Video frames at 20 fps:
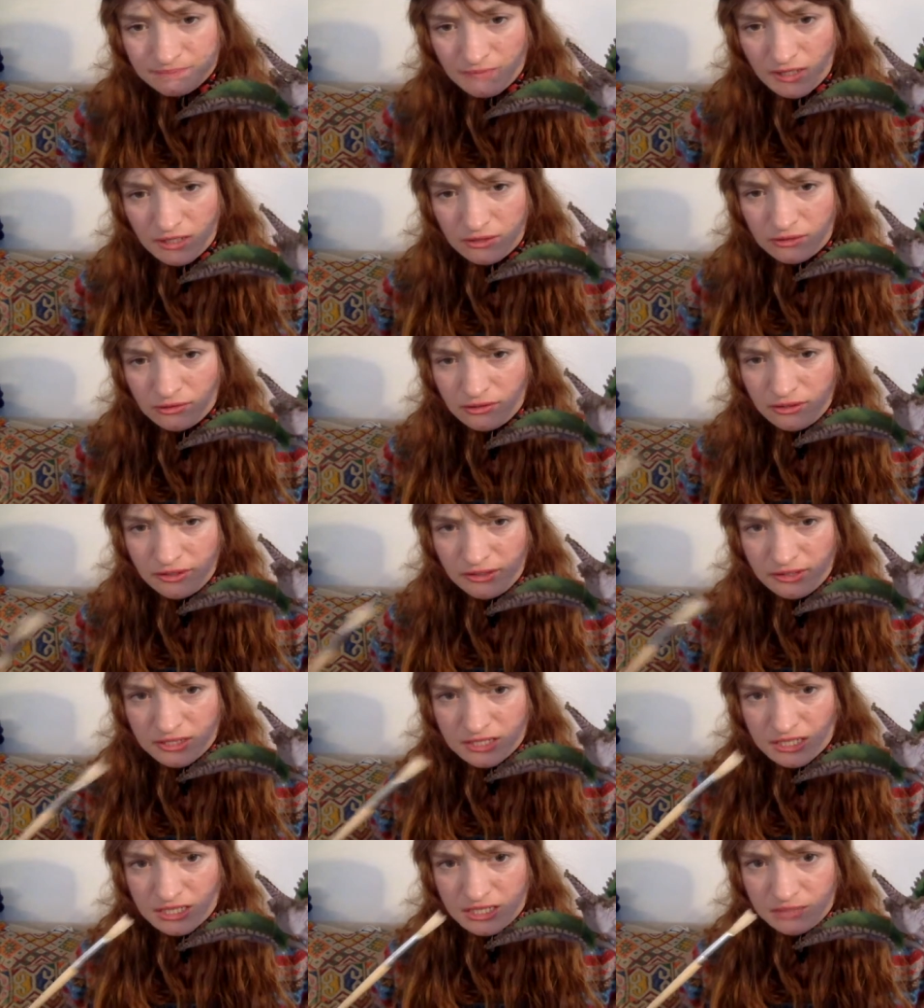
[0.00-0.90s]
I'm not going to
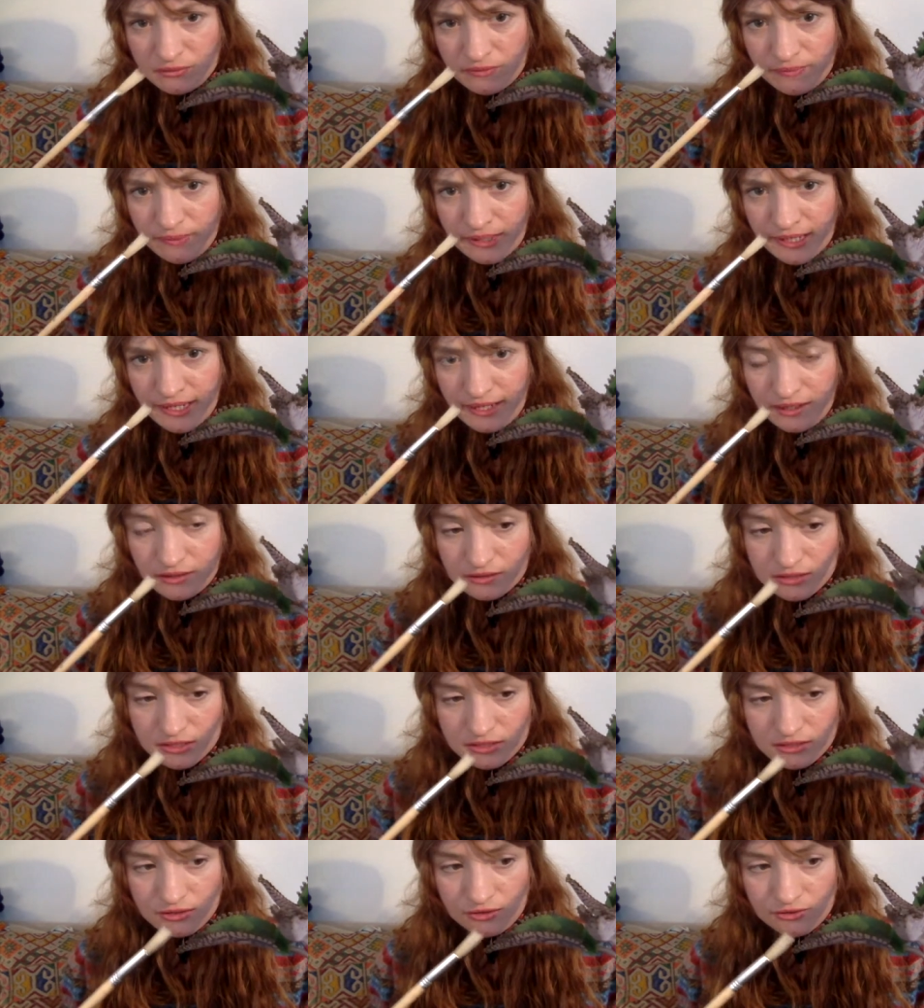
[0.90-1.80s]
touch it with my hand, I'm
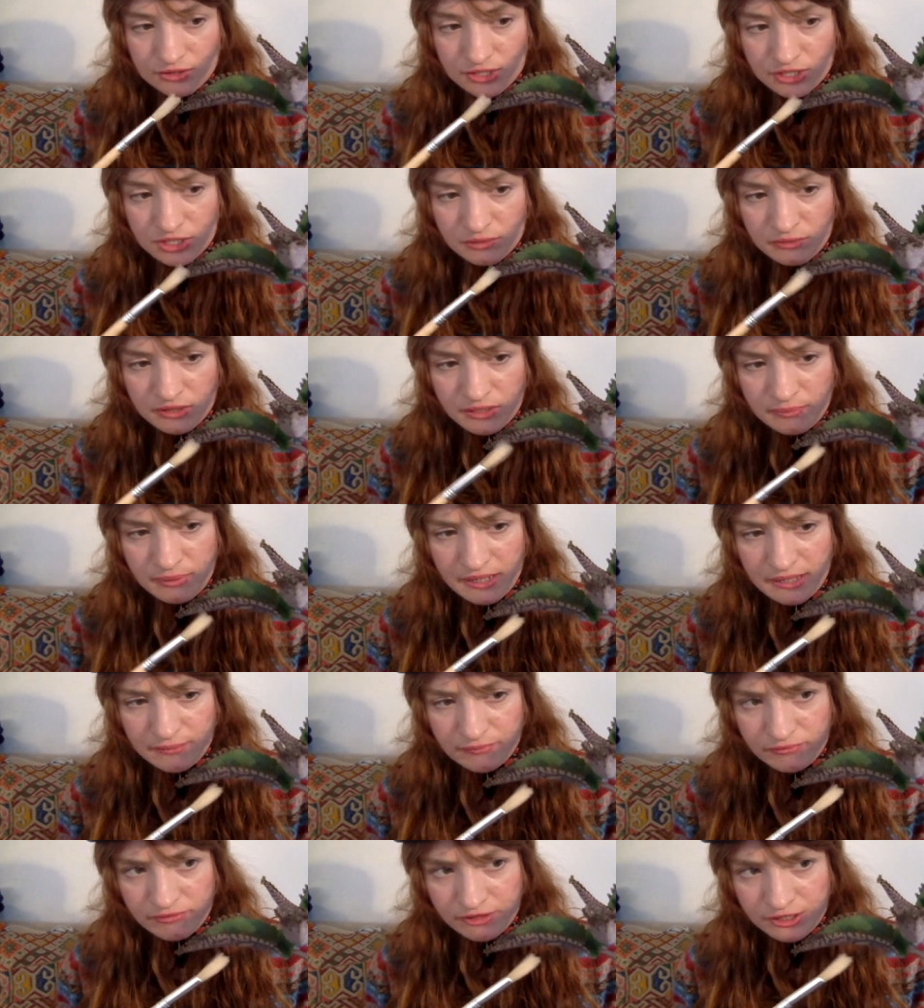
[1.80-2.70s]
just going to touch it with the
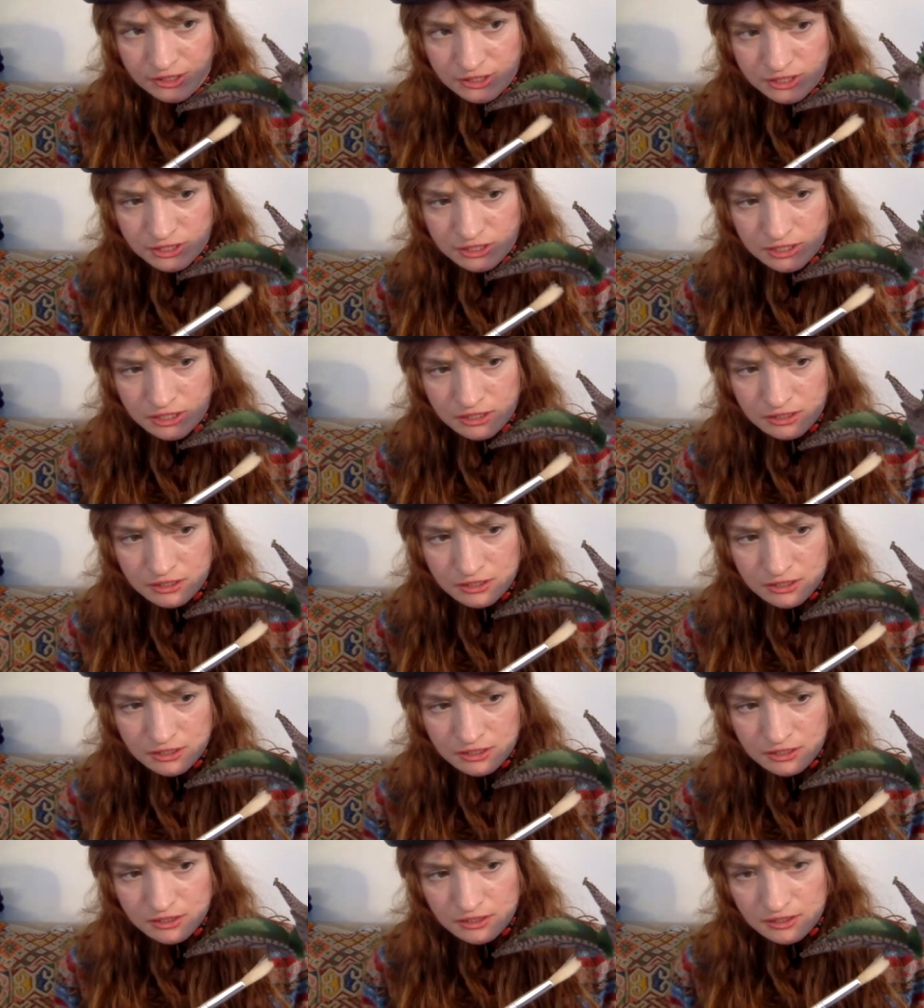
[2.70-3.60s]
paintbrush.
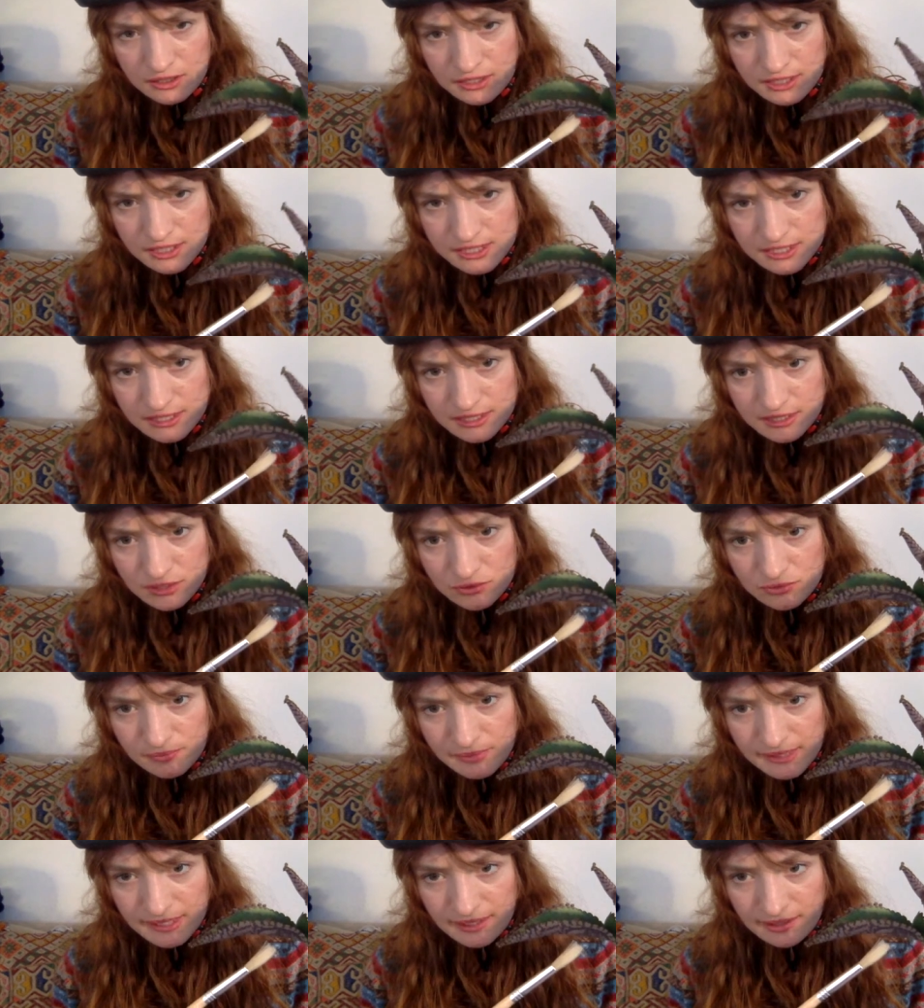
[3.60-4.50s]
It's a little
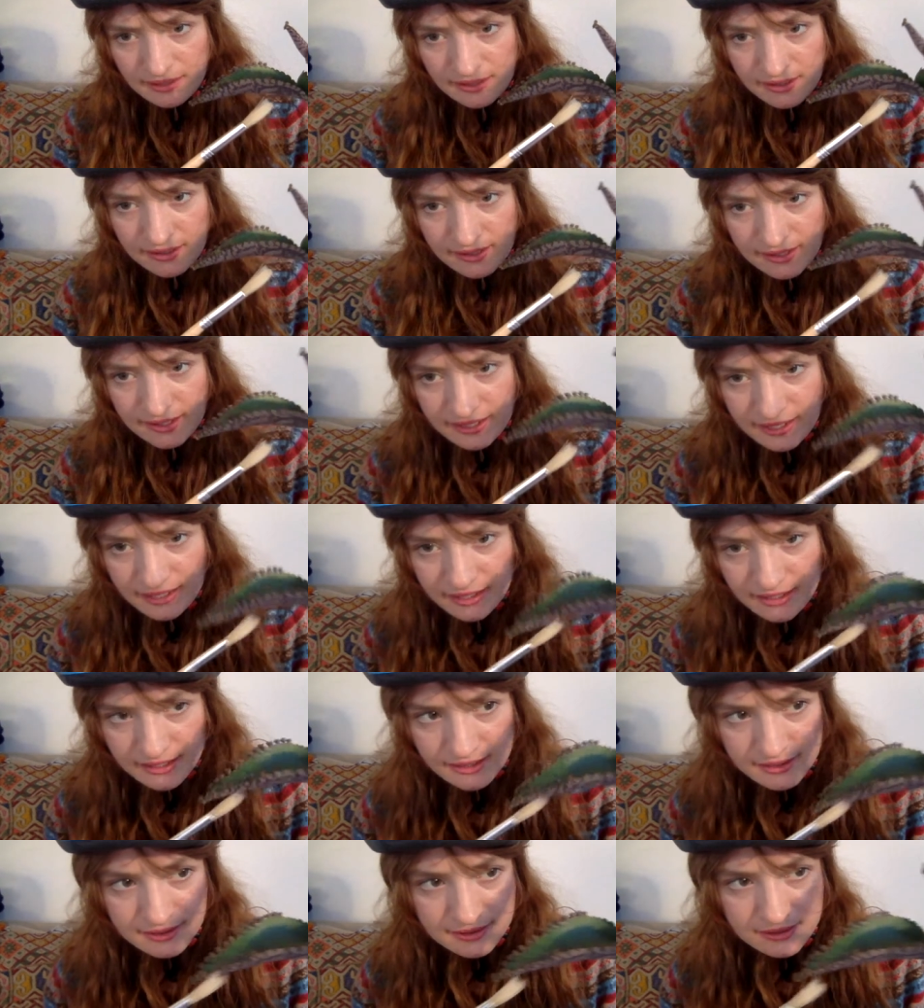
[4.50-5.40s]
bit like.
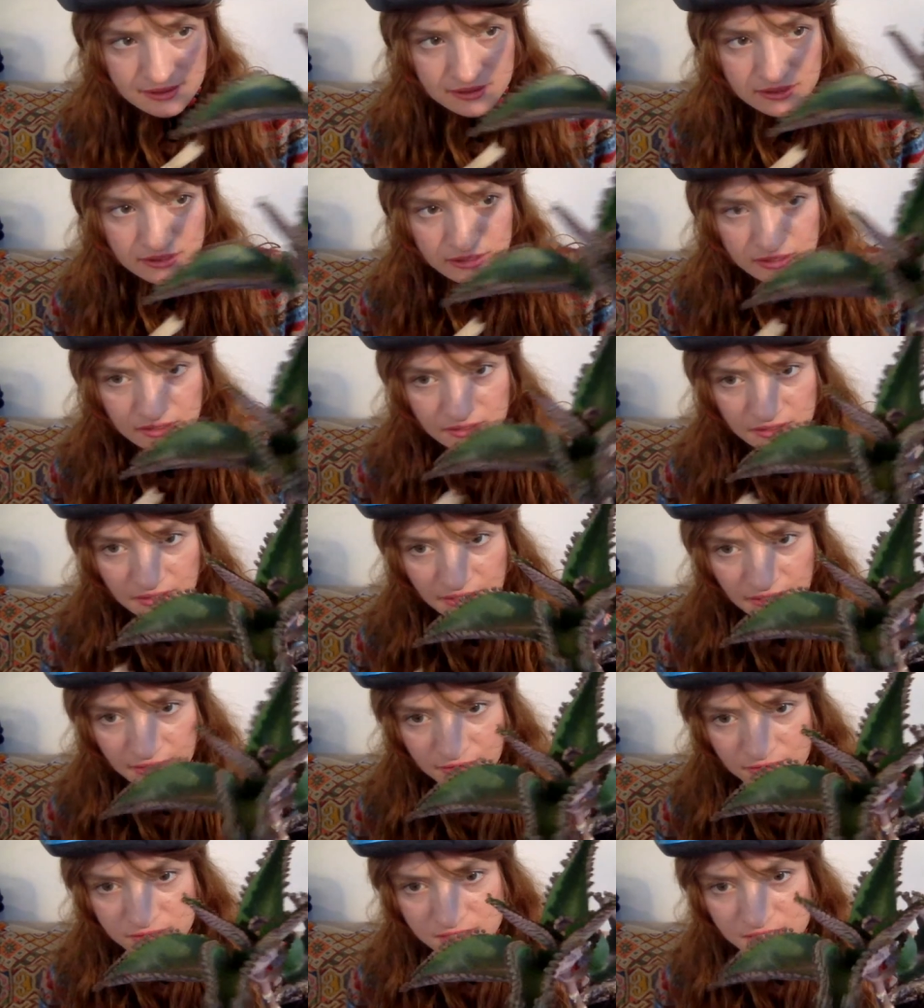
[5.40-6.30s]

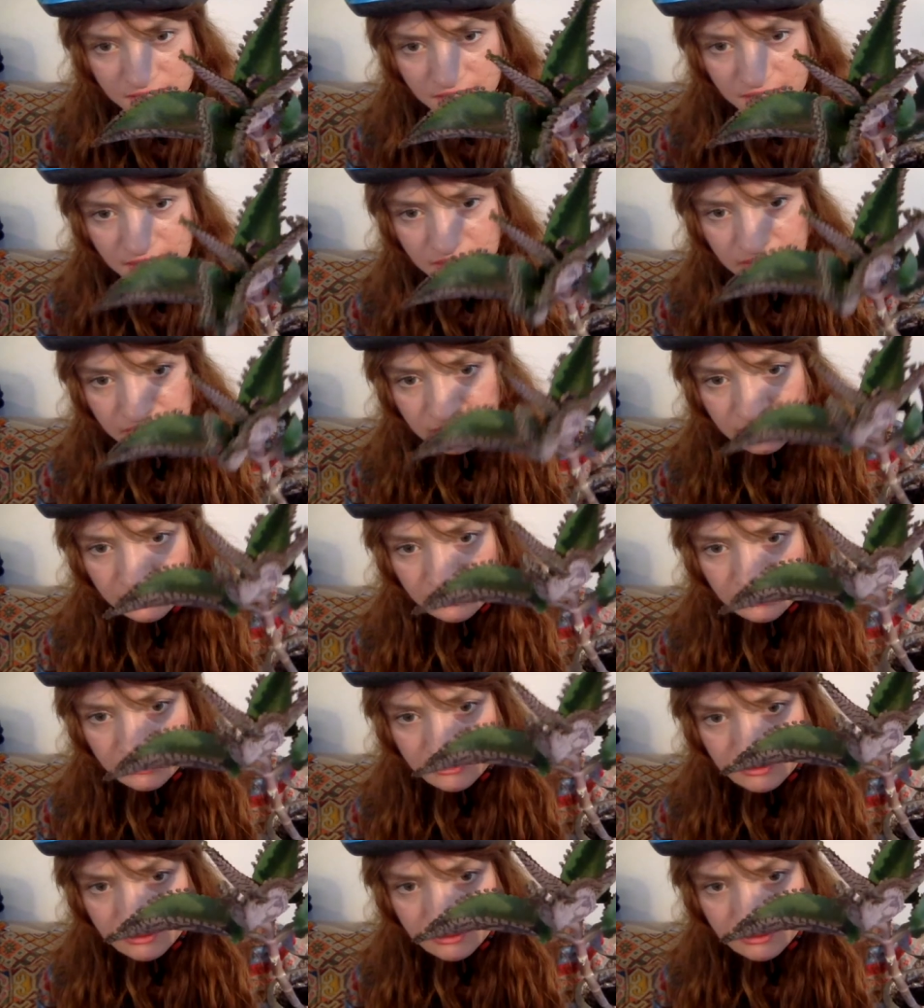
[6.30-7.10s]
Can you see here?